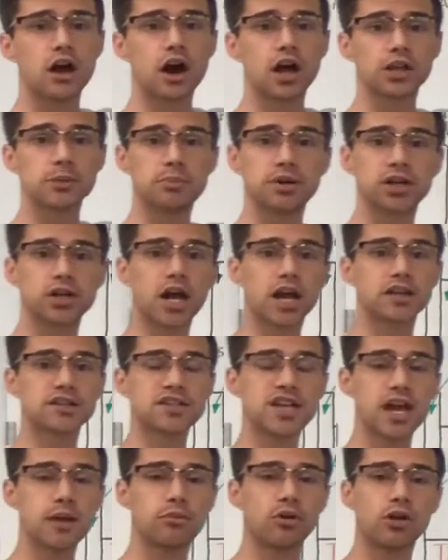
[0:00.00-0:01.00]
on the periodic
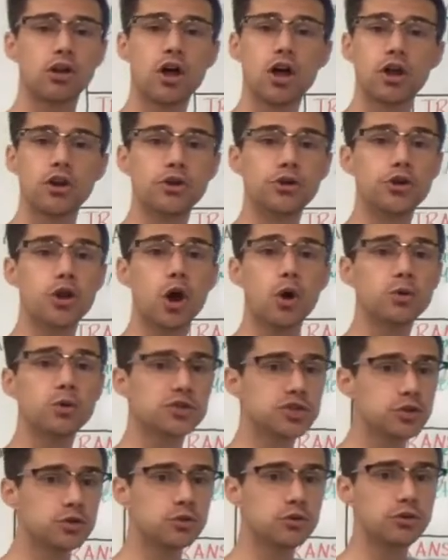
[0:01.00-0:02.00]
table, no
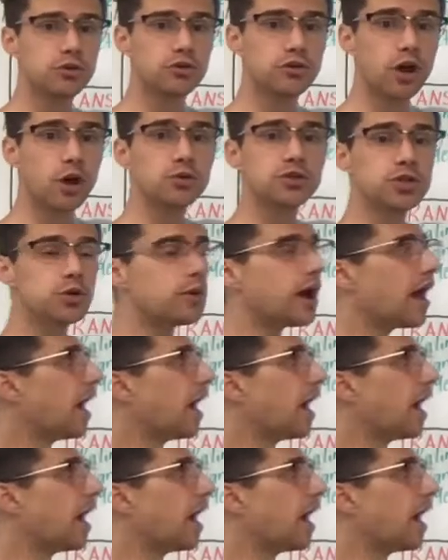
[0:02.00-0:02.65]
two